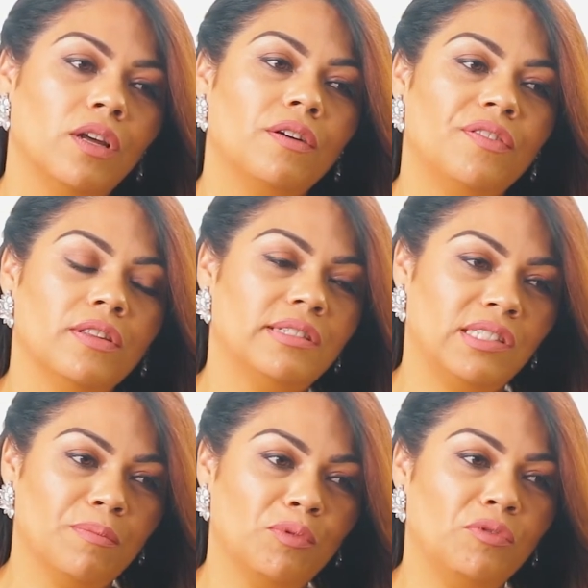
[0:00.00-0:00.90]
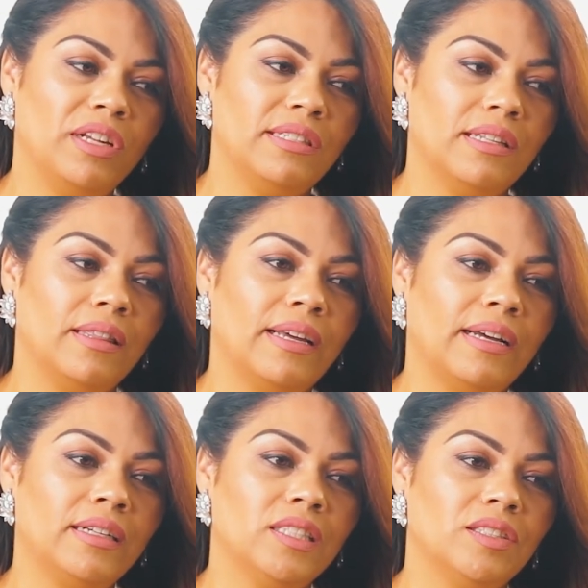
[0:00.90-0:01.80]
For the simple reason
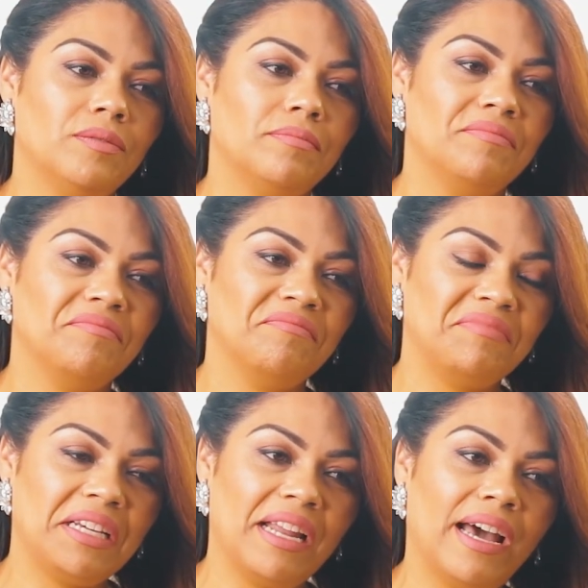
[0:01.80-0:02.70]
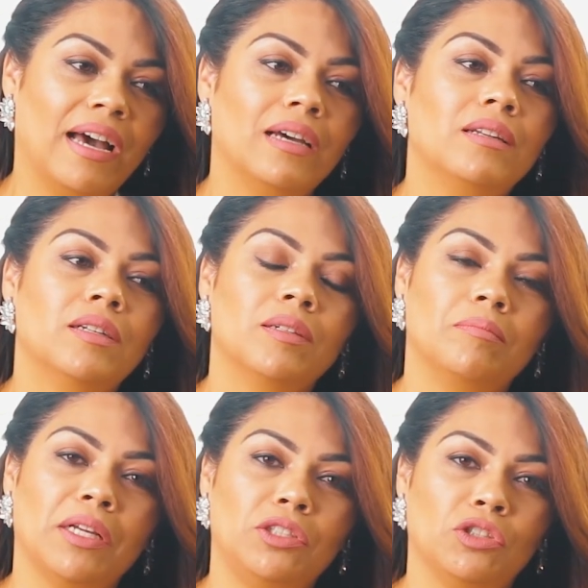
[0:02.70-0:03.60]
that it had
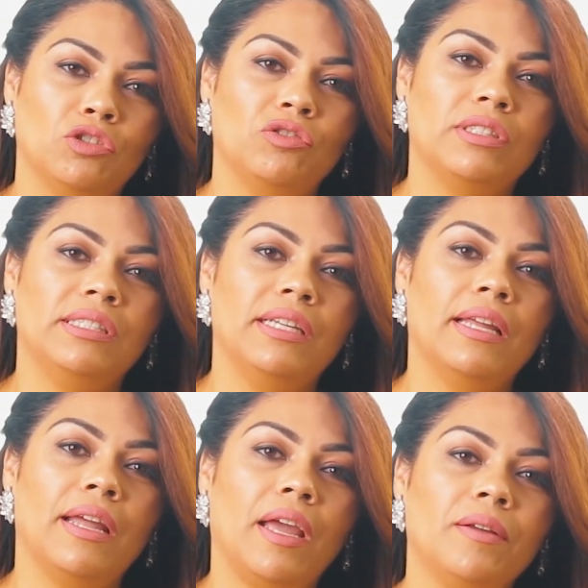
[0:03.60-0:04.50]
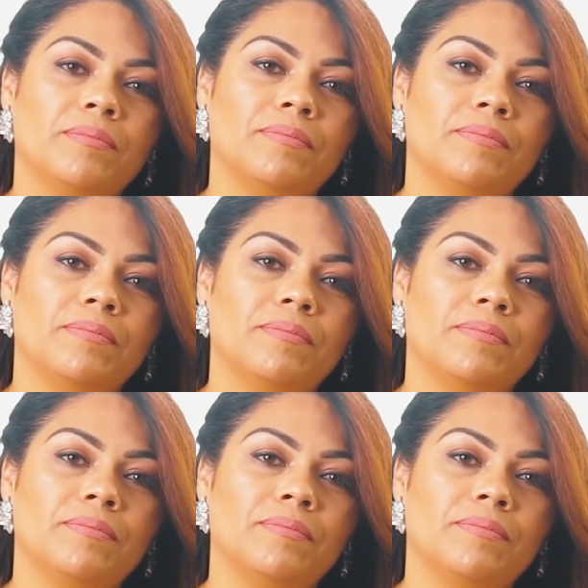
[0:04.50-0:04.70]
my children's DNA.